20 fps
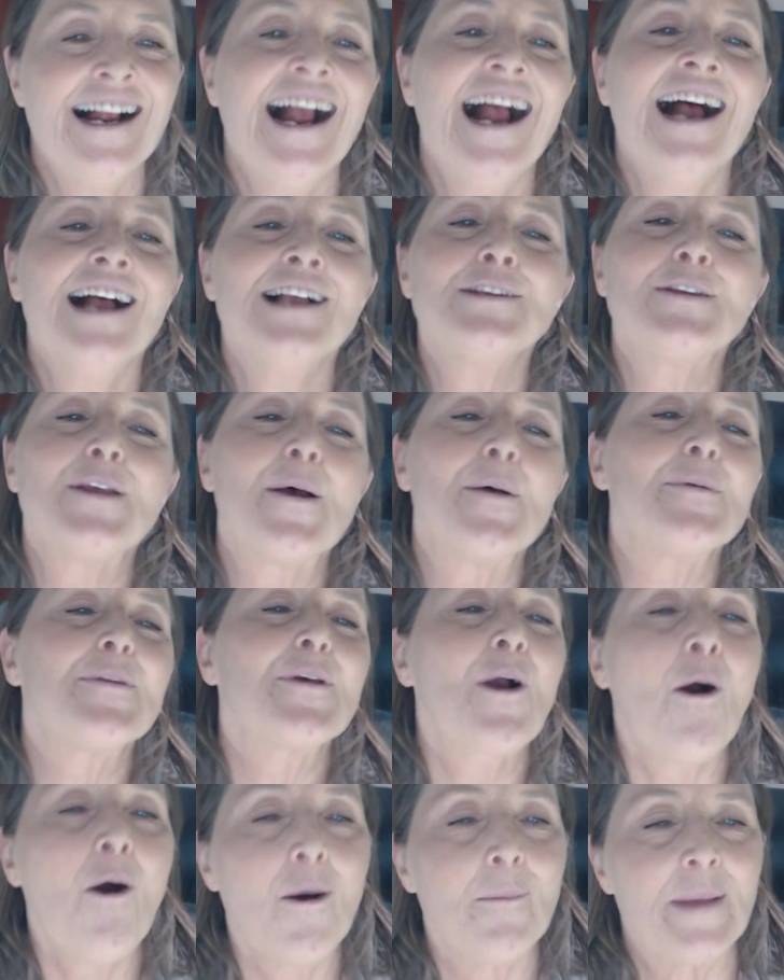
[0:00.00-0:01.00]
So the
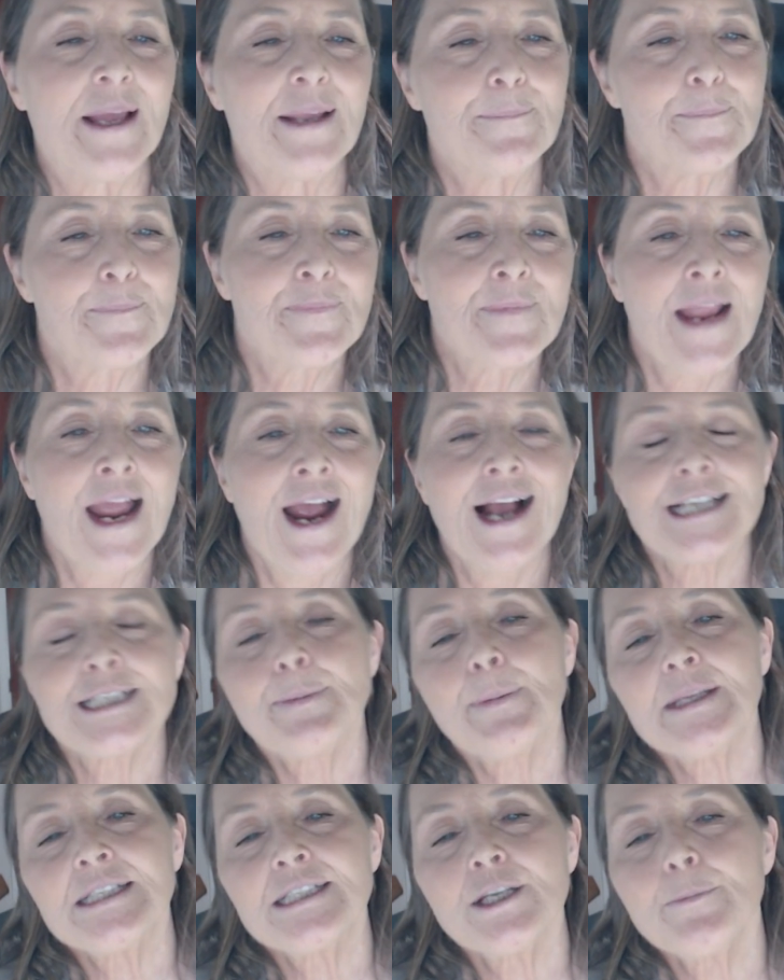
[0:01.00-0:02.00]
comment: I
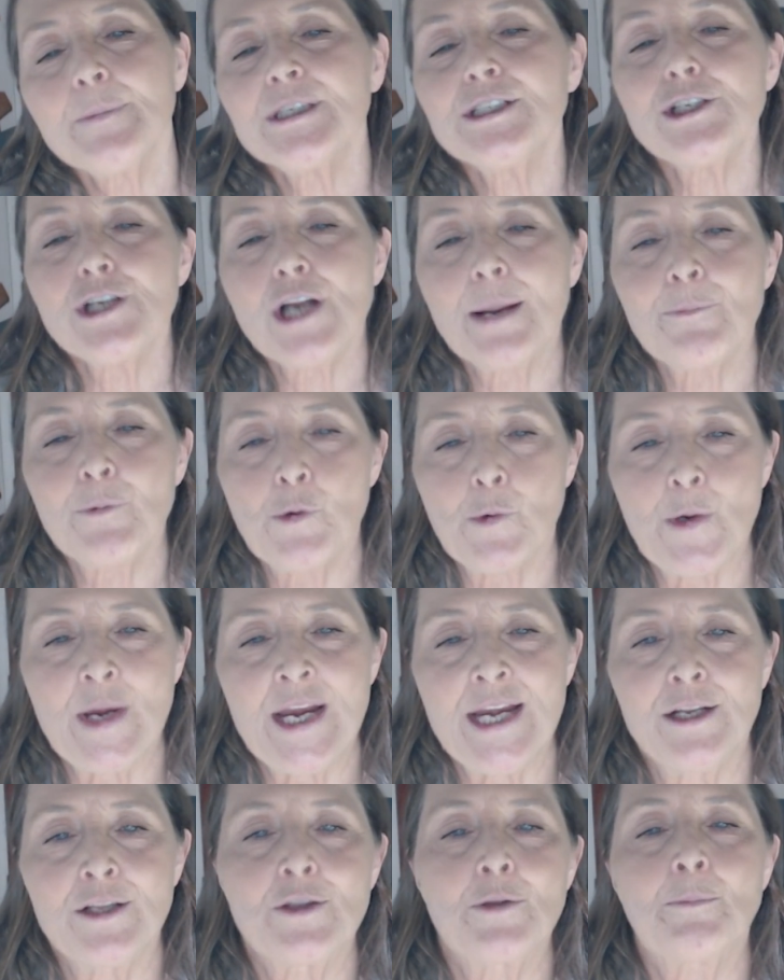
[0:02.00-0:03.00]
spent so much time
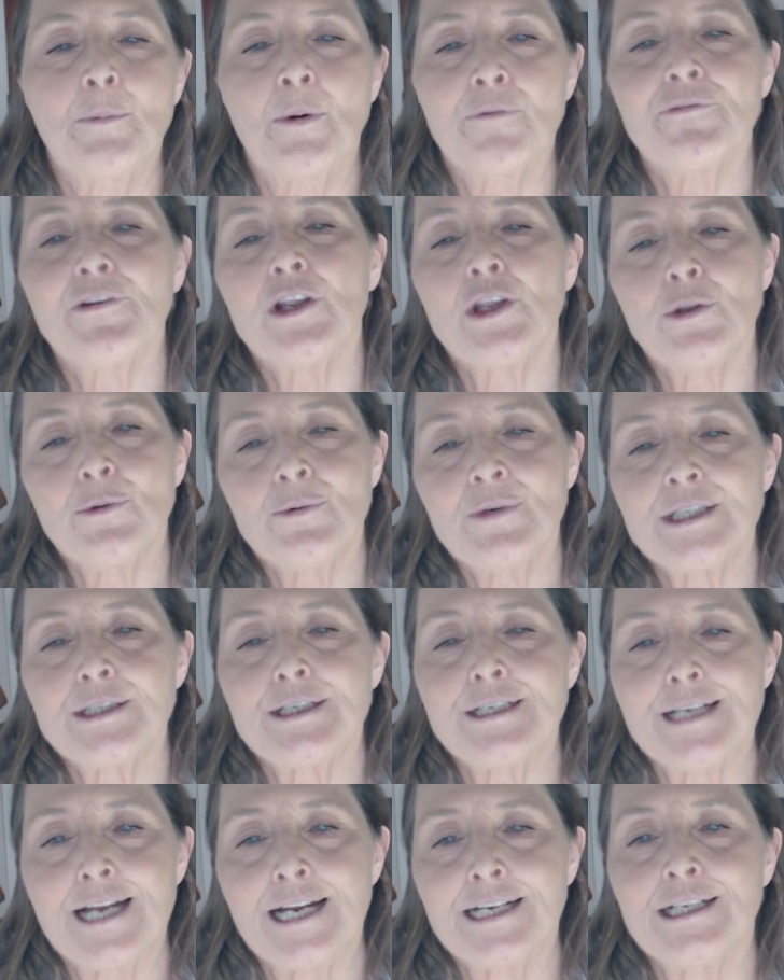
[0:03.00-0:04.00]
creating the perfect unit
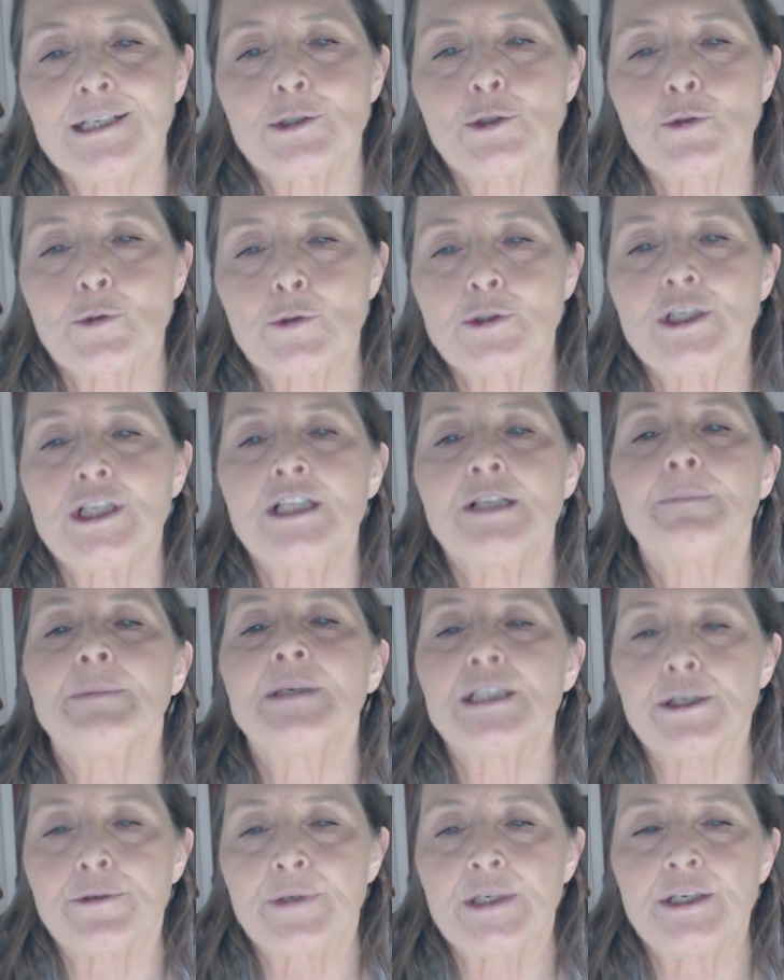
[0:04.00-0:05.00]
study and sourcing the
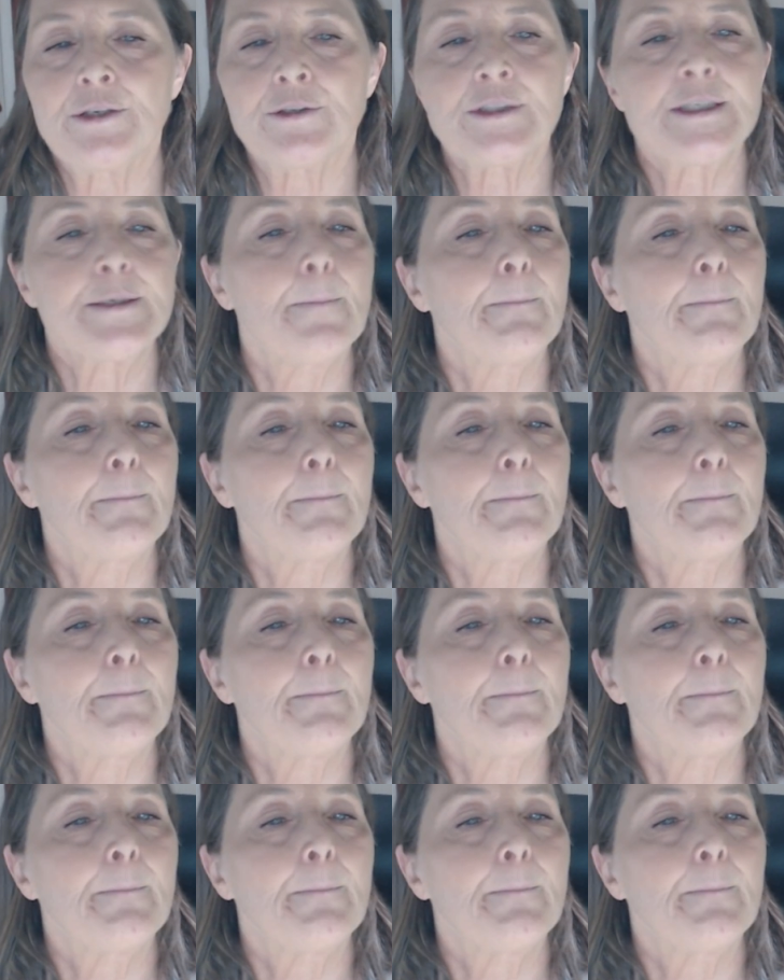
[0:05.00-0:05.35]
materials.